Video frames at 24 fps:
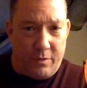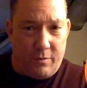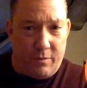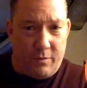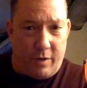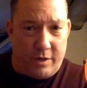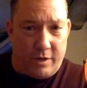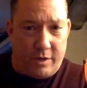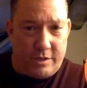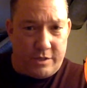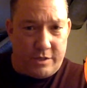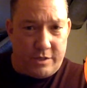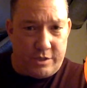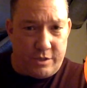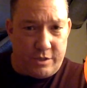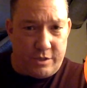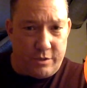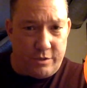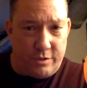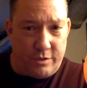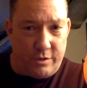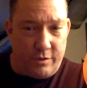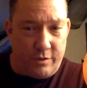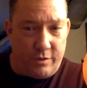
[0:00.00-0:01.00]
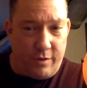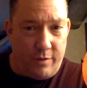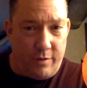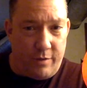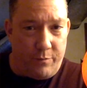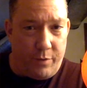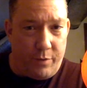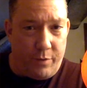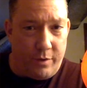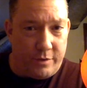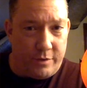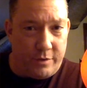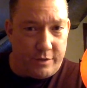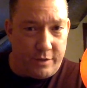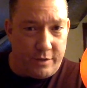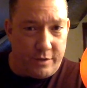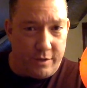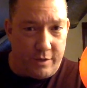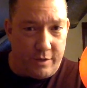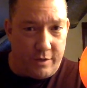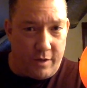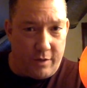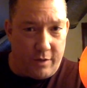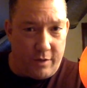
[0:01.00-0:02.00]
just showed you in
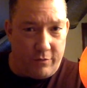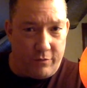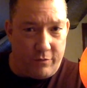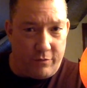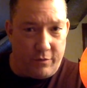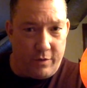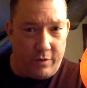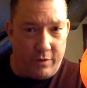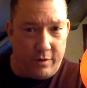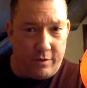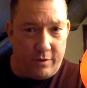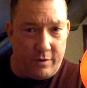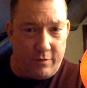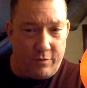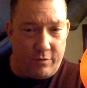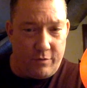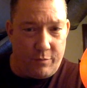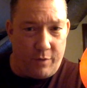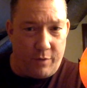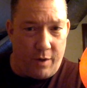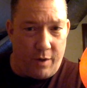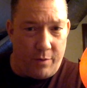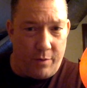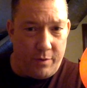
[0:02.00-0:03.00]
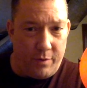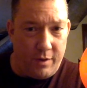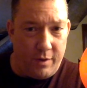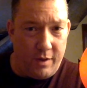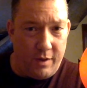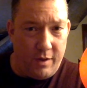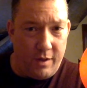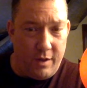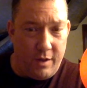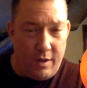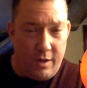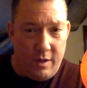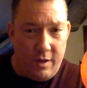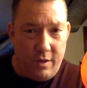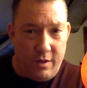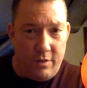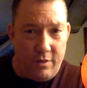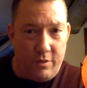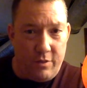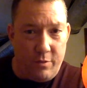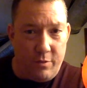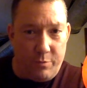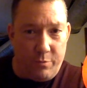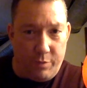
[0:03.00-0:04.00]
person out front of the property,
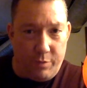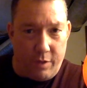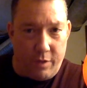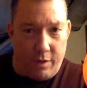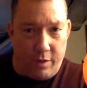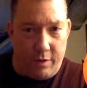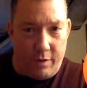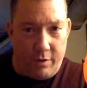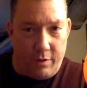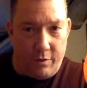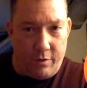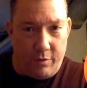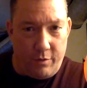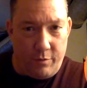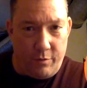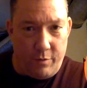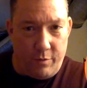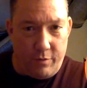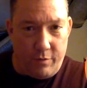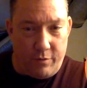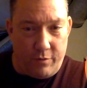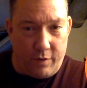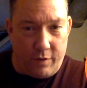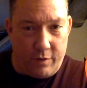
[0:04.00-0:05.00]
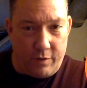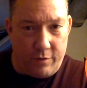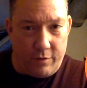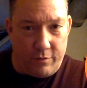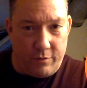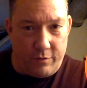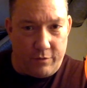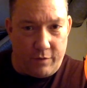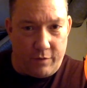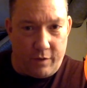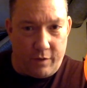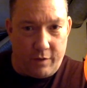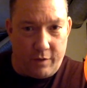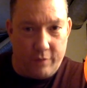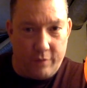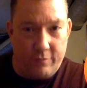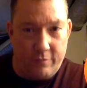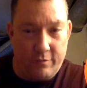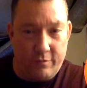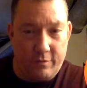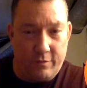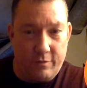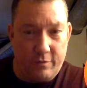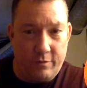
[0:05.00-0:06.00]
the blood home of Idaho Falls.
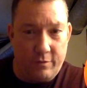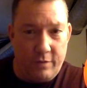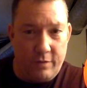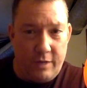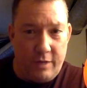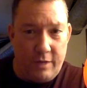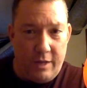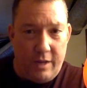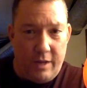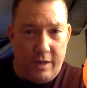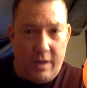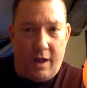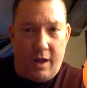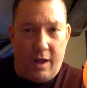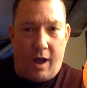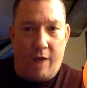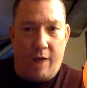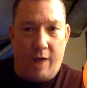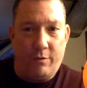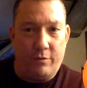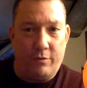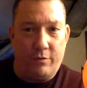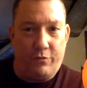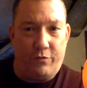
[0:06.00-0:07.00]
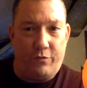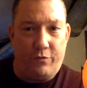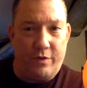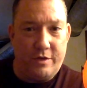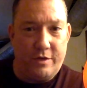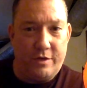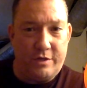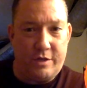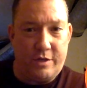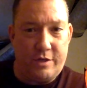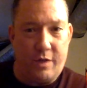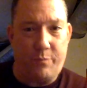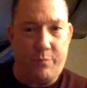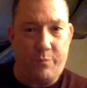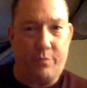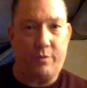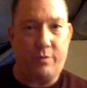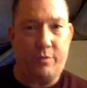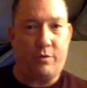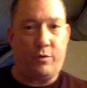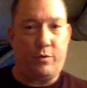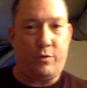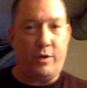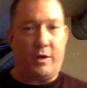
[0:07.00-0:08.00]
So I will finish up real
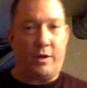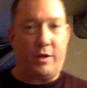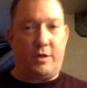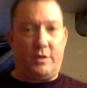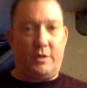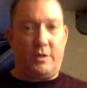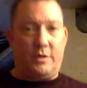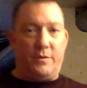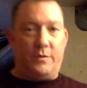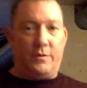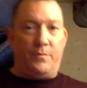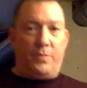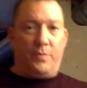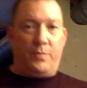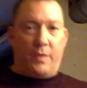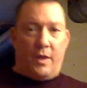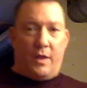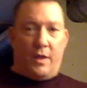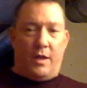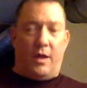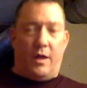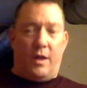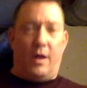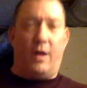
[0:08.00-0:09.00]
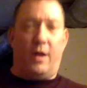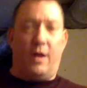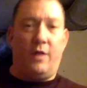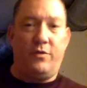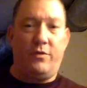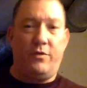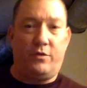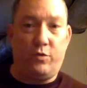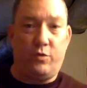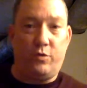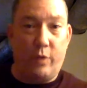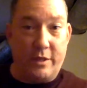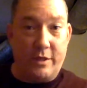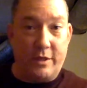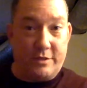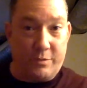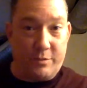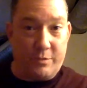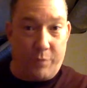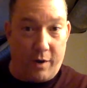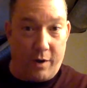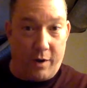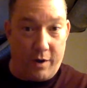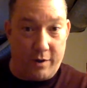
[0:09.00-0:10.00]
quick the
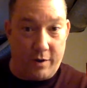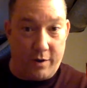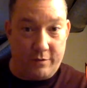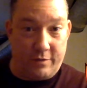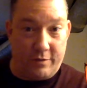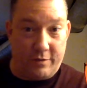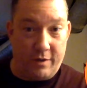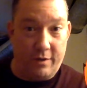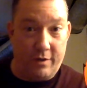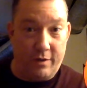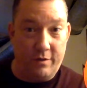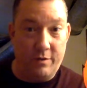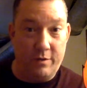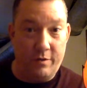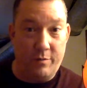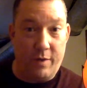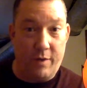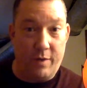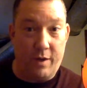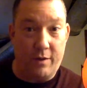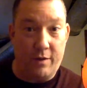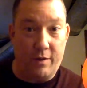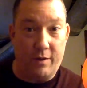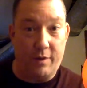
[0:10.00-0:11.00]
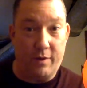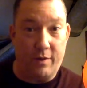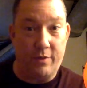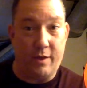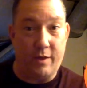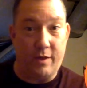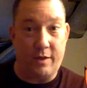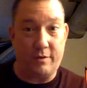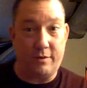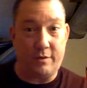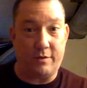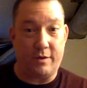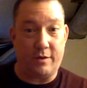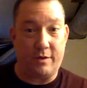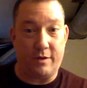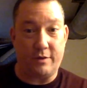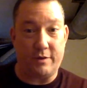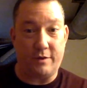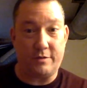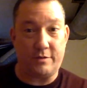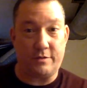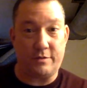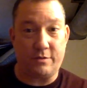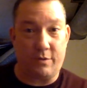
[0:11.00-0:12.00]
twist part I was telling you about on that
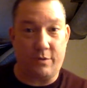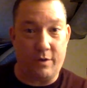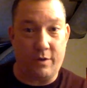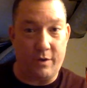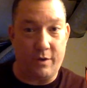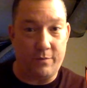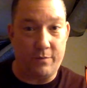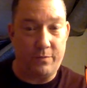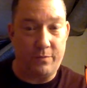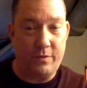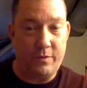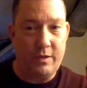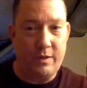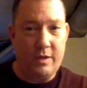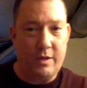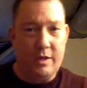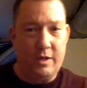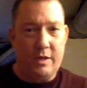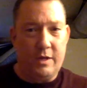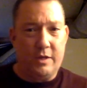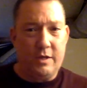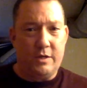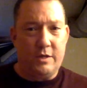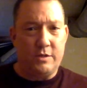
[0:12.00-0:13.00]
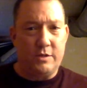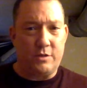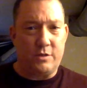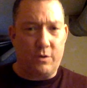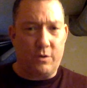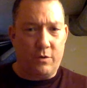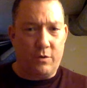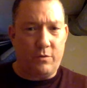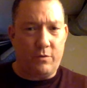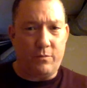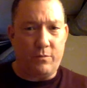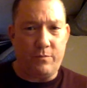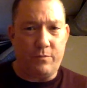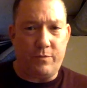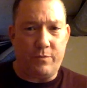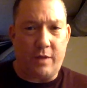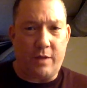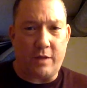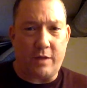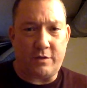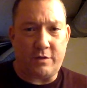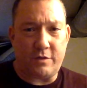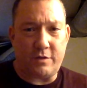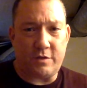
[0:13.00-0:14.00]
story. So
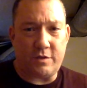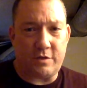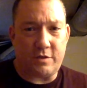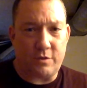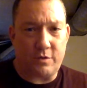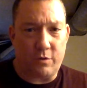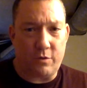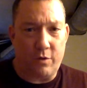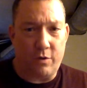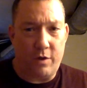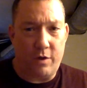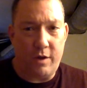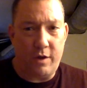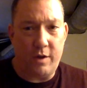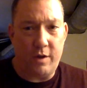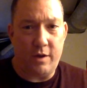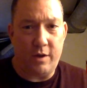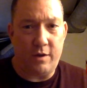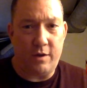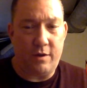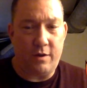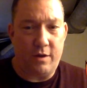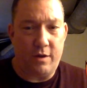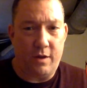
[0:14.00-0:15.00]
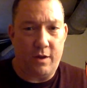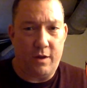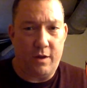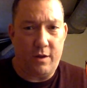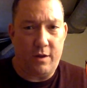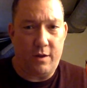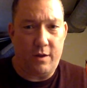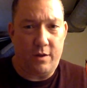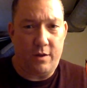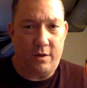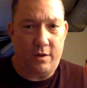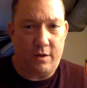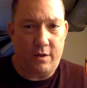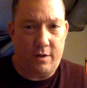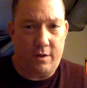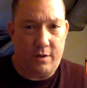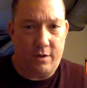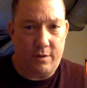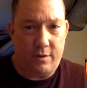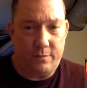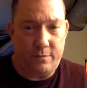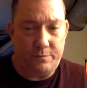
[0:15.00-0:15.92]
that's the story, and